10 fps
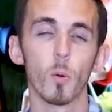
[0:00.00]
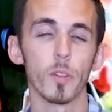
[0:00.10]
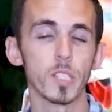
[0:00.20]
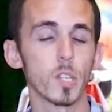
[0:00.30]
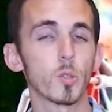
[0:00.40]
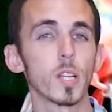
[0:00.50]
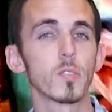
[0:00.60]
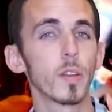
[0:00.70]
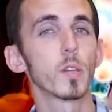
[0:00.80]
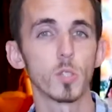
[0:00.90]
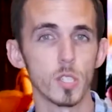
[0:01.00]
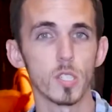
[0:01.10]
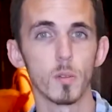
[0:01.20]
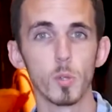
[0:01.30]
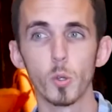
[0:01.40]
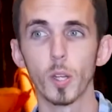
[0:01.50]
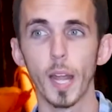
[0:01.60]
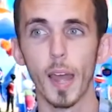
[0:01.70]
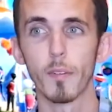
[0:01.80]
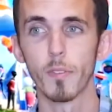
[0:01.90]
With a centralized video system, you could
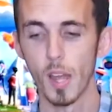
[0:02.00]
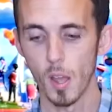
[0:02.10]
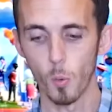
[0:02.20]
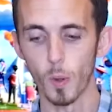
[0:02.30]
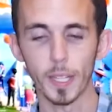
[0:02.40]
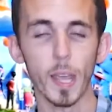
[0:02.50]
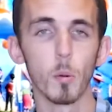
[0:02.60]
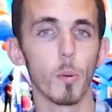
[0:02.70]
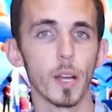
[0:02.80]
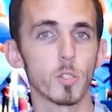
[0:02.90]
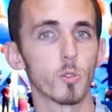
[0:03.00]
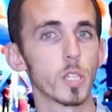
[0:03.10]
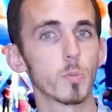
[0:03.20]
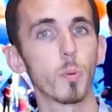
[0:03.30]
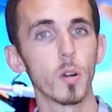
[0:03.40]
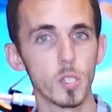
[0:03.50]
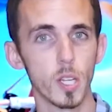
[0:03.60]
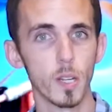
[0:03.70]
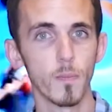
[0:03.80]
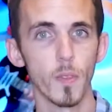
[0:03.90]
have one cable box for each
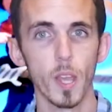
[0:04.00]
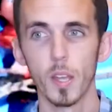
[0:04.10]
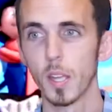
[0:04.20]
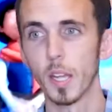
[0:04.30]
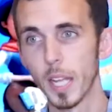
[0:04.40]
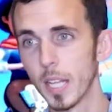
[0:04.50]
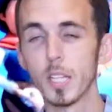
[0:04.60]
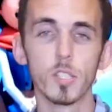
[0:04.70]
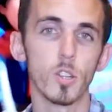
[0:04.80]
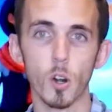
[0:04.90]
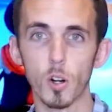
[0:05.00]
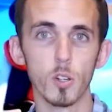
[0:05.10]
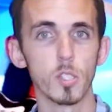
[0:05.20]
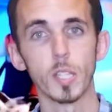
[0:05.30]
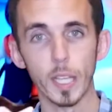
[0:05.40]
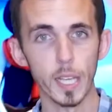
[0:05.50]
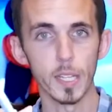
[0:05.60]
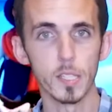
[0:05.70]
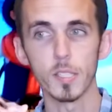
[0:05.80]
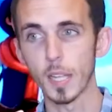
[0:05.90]
person, his, hers, the
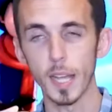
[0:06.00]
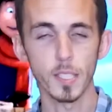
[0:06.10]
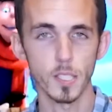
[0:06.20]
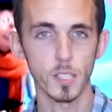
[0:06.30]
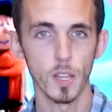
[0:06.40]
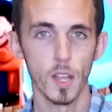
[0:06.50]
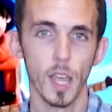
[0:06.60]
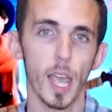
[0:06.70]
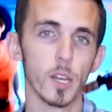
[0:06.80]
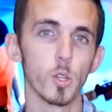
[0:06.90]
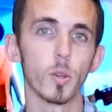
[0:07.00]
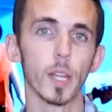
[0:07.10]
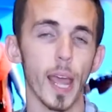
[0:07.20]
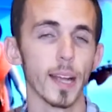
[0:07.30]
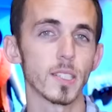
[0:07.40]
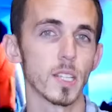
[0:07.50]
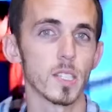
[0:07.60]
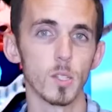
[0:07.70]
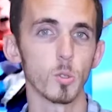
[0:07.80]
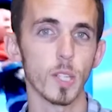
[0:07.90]
kids, guests, and you can
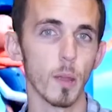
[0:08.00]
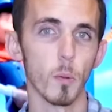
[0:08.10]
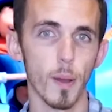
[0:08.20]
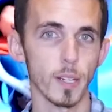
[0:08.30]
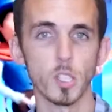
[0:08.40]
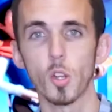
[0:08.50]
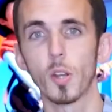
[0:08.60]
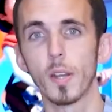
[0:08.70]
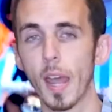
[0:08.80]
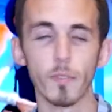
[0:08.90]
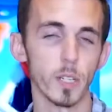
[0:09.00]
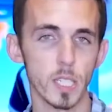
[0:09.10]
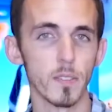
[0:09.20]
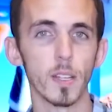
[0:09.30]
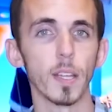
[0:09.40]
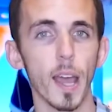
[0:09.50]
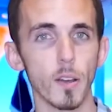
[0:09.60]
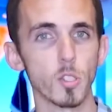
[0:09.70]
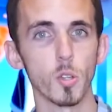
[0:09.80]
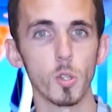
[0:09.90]
access those cable boxes on every TV in the
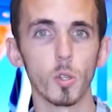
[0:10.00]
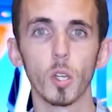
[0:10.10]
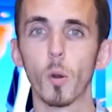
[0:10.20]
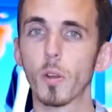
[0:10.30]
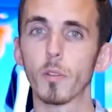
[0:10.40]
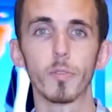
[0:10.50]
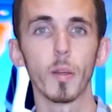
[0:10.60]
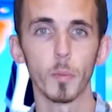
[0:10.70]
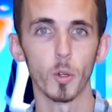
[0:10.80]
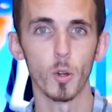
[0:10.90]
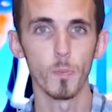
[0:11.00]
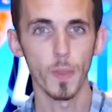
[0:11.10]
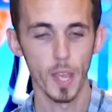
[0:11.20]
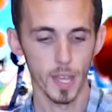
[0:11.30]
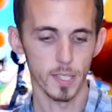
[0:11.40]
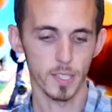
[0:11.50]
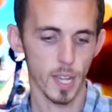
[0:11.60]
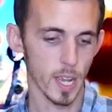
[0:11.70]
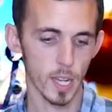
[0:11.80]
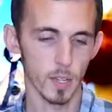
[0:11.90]
house. So you can go into the family room and
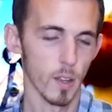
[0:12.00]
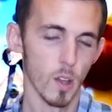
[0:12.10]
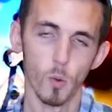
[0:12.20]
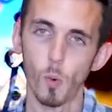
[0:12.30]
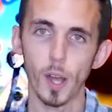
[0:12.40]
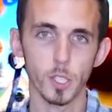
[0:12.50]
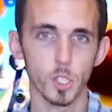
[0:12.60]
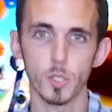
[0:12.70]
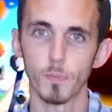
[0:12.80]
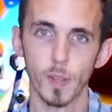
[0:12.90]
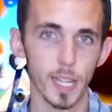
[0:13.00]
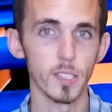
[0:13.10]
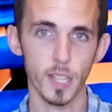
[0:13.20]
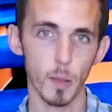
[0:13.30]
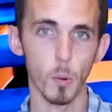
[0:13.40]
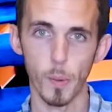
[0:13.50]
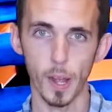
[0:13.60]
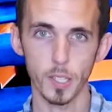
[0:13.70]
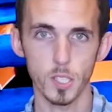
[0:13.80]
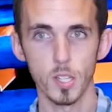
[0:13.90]
say, watch his cable
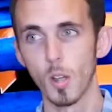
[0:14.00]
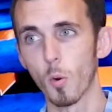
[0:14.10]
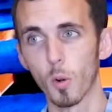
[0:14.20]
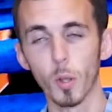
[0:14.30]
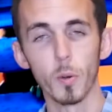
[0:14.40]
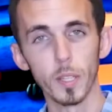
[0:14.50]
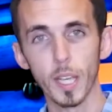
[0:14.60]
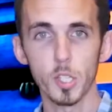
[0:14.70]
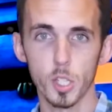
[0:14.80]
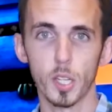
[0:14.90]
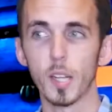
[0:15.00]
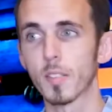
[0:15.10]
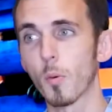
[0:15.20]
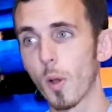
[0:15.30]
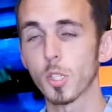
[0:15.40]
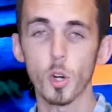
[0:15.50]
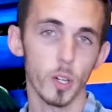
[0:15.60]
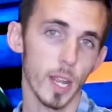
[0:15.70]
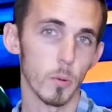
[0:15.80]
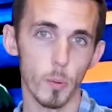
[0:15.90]
box, or go into the kitchen and say, watch
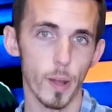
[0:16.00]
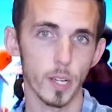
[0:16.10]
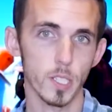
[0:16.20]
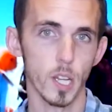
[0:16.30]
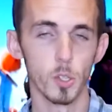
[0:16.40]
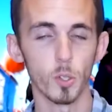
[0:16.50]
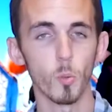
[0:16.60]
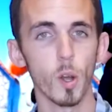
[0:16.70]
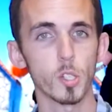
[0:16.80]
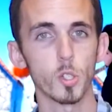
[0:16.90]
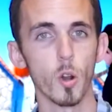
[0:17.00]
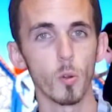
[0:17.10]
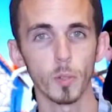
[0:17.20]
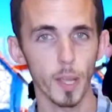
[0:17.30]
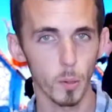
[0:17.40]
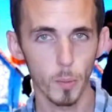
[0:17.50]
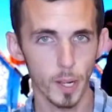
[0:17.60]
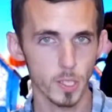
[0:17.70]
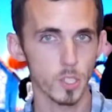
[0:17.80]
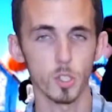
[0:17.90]
her cable box. And you can watch your own cable
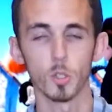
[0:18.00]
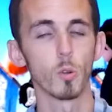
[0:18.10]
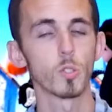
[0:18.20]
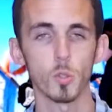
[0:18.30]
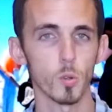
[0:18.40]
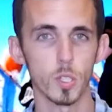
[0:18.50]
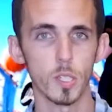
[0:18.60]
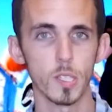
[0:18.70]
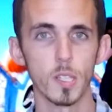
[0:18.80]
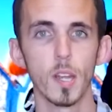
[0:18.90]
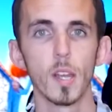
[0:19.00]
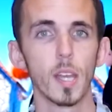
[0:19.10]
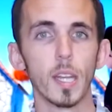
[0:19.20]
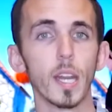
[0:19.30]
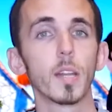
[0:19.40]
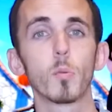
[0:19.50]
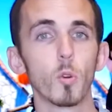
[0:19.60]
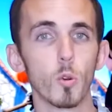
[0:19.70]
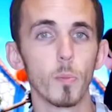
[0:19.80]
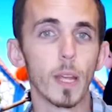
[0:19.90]
boxes and your own sources in any
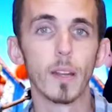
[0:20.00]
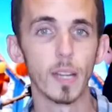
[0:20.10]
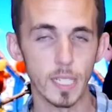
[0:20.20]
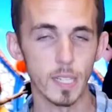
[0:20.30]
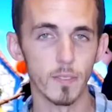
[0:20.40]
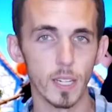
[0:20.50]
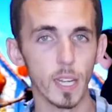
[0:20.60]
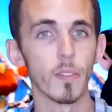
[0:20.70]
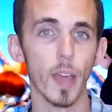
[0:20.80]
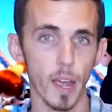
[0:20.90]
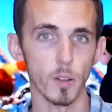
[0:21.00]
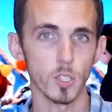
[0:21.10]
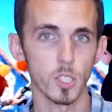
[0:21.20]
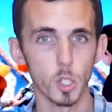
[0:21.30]
room, in any TV in the house.